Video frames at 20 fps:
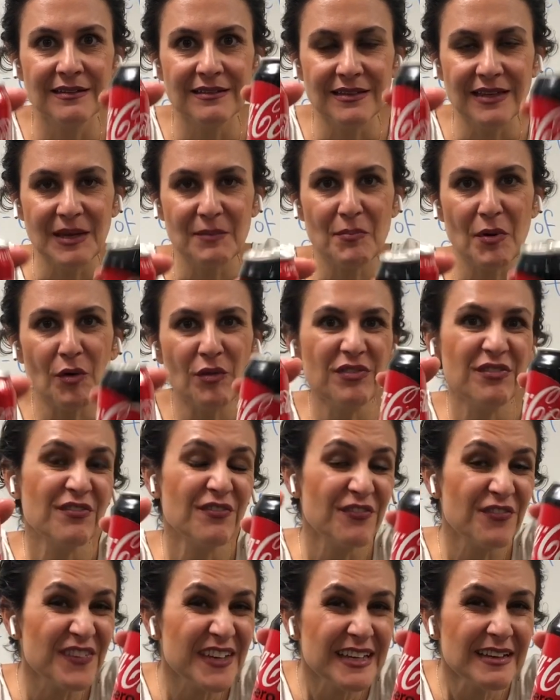They both
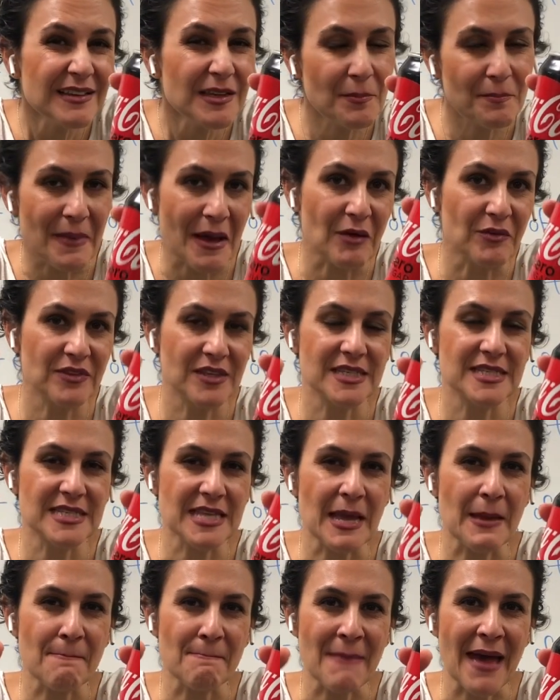feel about the
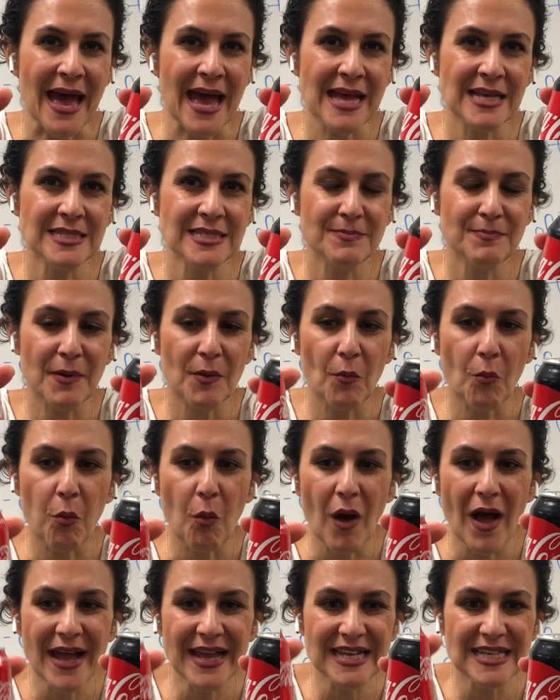same mass, but
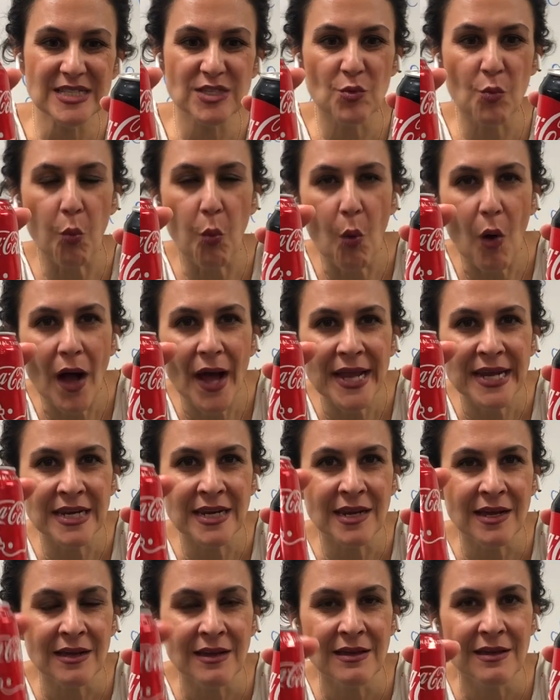why is
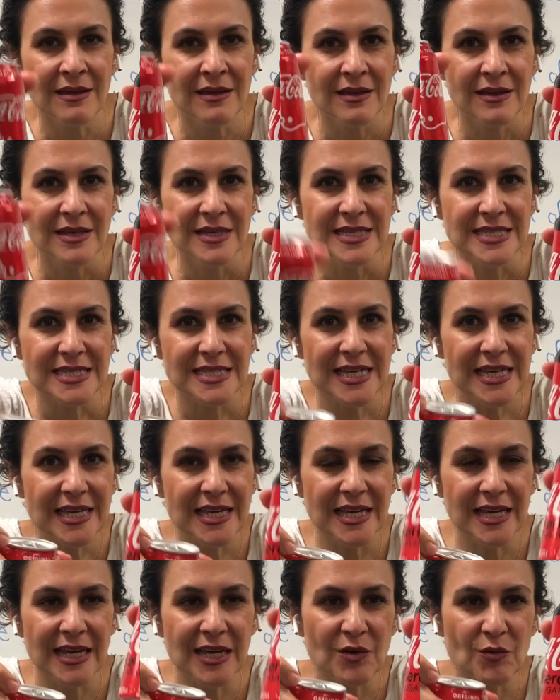one
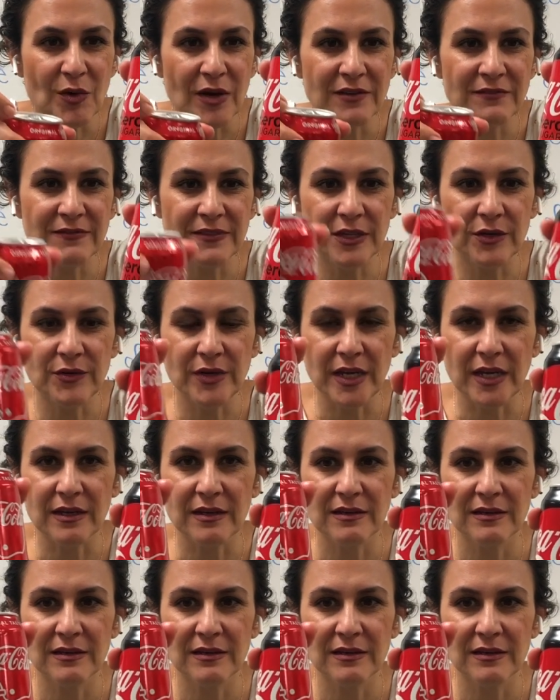sinking and one floating.